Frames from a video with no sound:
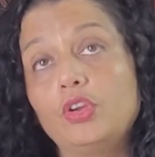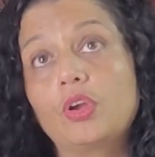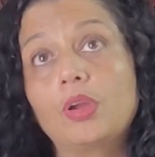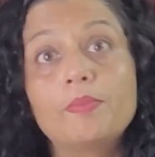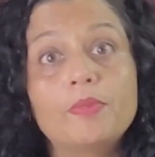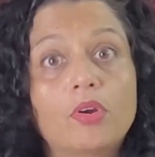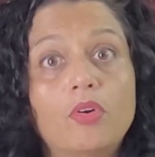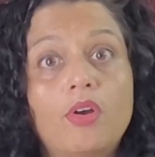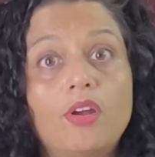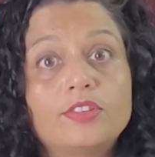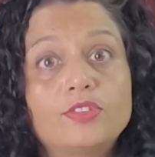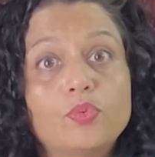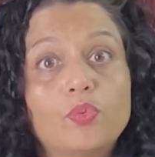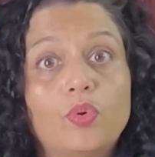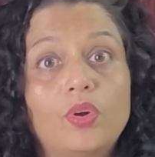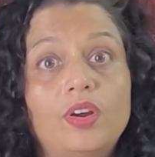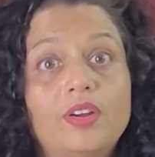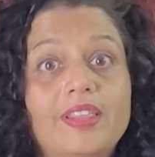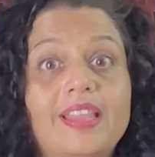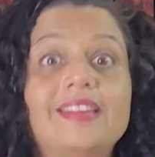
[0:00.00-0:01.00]
come across a
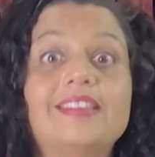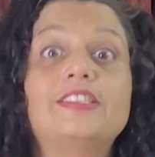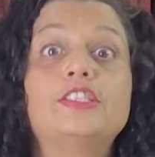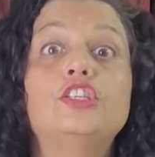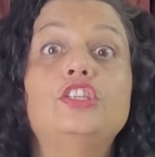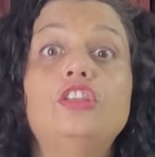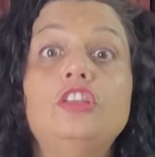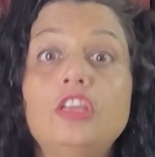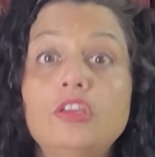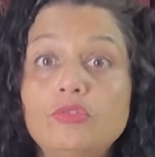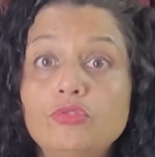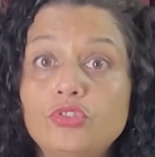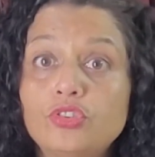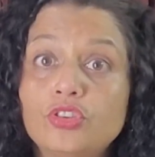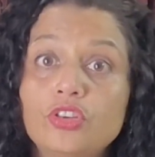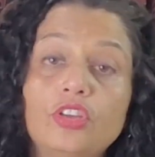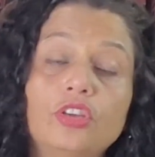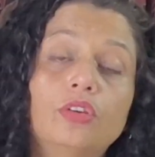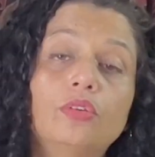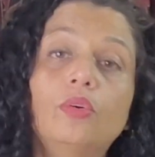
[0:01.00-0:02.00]
word that is new
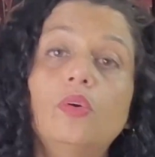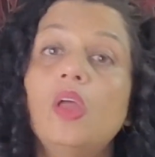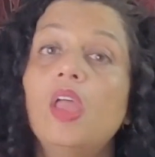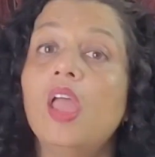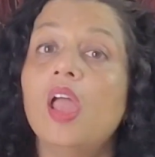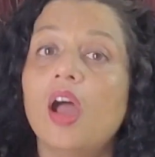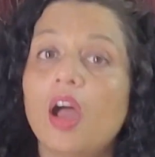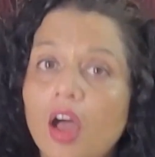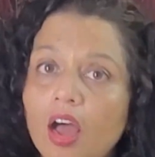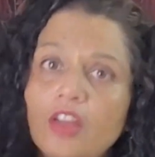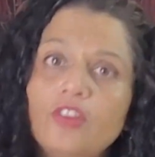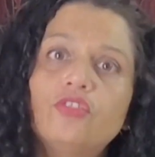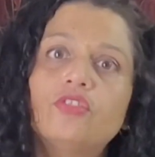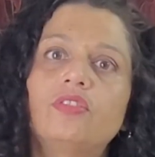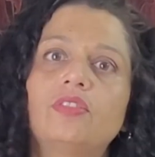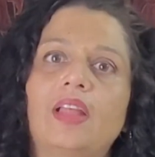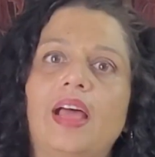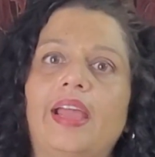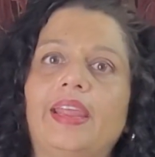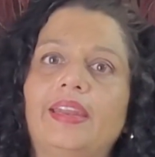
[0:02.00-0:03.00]
to you,
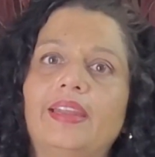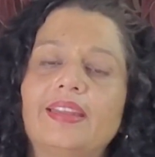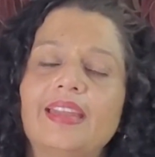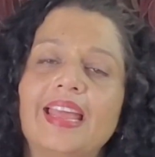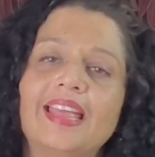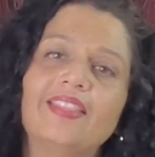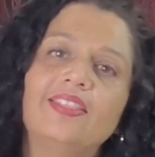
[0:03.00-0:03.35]
underline it.